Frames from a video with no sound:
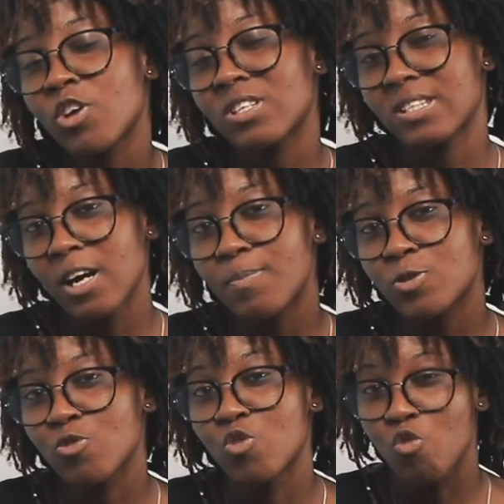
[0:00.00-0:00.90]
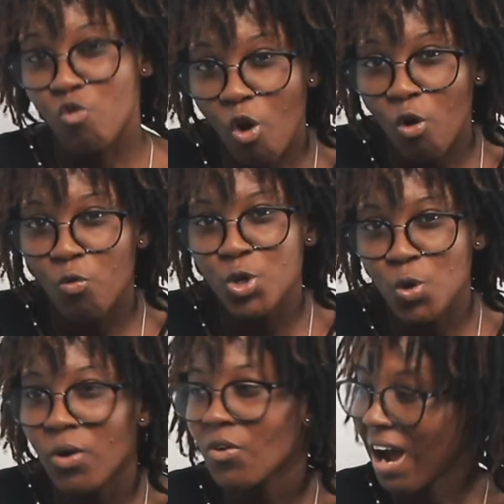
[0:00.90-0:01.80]
your startup to grow,
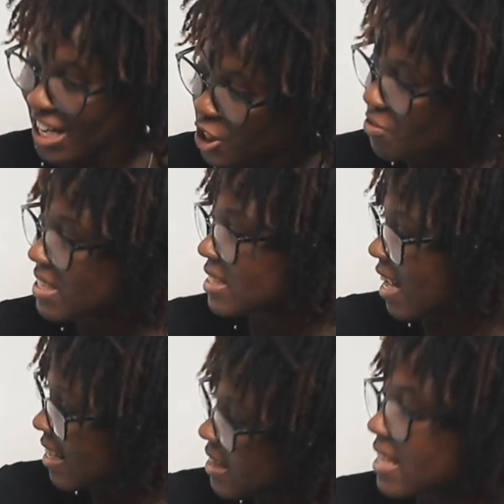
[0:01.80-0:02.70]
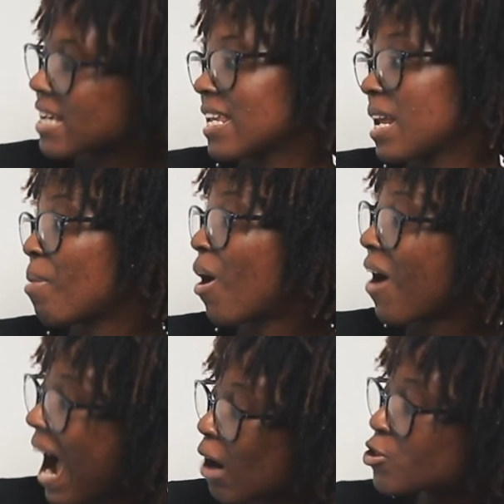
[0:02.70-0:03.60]
you want to actually start thinking about
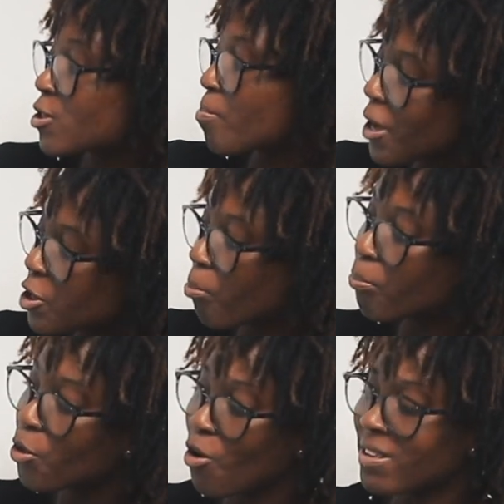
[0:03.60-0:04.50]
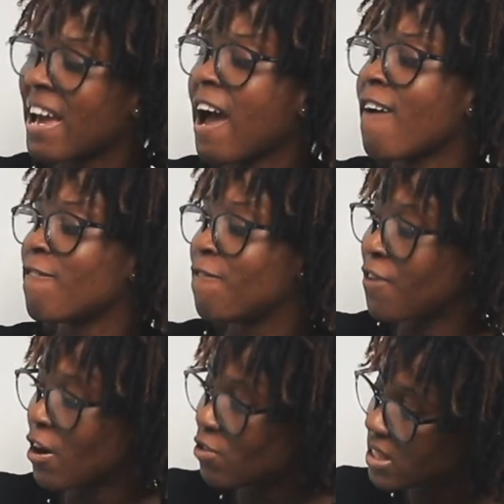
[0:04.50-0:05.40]
how to make your product
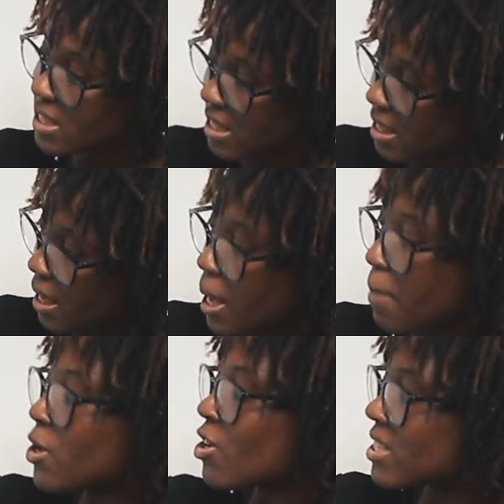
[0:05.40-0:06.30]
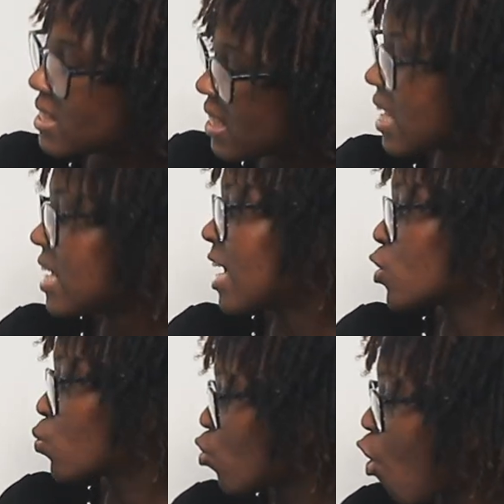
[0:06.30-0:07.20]
very sticky, because
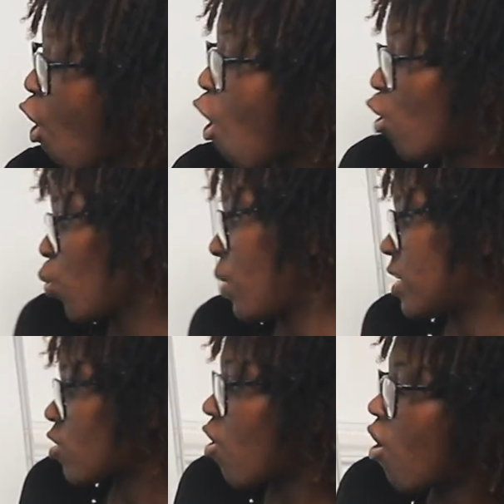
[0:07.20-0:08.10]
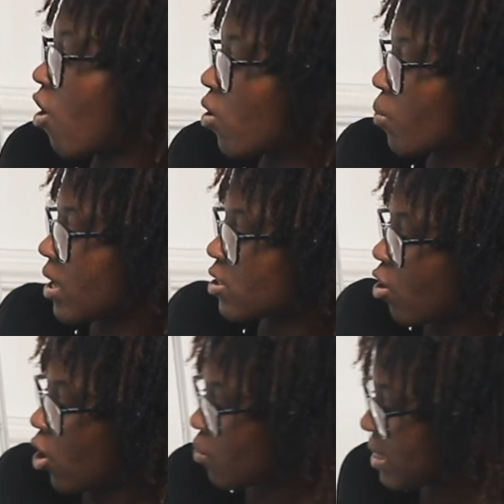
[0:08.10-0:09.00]
stickiness would always
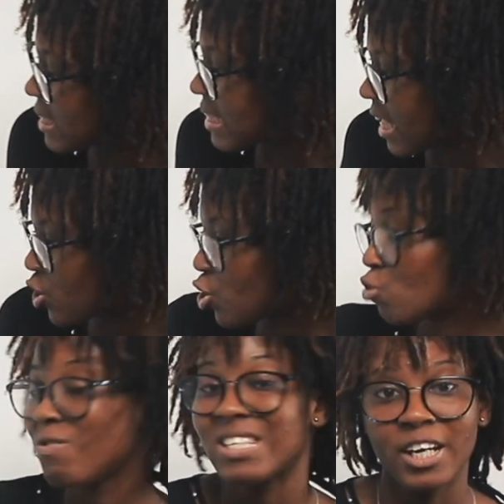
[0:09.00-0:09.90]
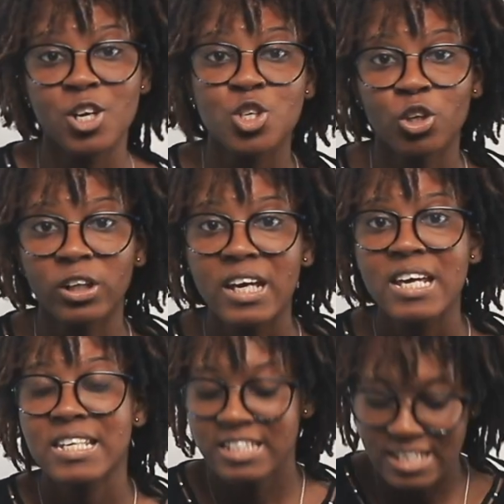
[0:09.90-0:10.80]
get you retention.
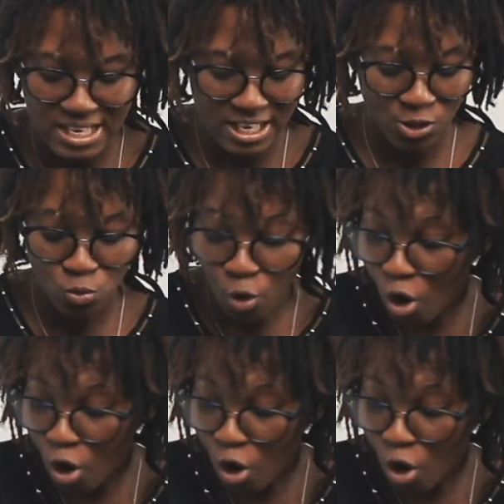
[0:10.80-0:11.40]
Stickiness would